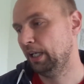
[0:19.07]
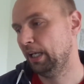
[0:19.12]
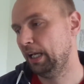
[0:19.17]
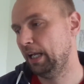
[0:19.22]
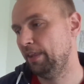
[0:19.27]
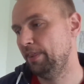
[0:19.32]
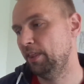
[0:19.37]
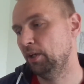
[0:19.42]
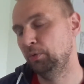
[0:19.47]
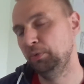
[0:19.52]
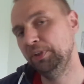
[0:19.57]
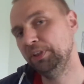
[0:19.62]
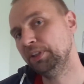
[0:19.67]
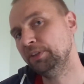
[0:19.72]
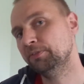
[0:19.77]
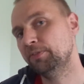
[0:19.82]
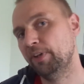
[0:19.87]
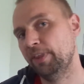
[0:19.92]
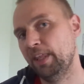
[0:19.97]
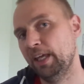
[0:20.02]
And the
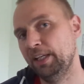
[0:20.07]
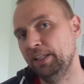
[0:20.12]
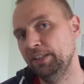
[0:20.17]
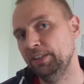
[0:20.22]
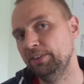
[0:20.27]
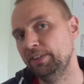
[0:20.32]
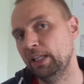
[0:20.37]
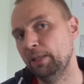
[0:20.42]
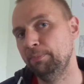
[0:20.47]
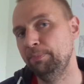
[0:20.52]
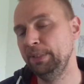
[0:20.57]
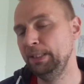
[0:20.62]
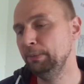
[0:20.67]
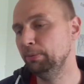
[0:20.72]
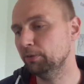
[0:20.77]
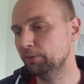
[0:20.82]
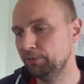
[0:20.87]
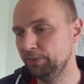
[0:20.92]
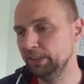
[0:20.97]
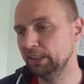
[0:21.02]
reason for that is that
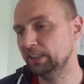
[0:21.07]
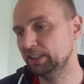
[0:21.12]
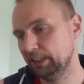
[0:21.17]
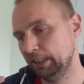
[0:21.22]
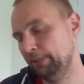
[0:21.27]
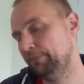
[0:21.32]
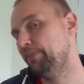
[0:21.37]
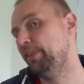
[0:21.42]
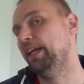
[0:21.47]
people feel as if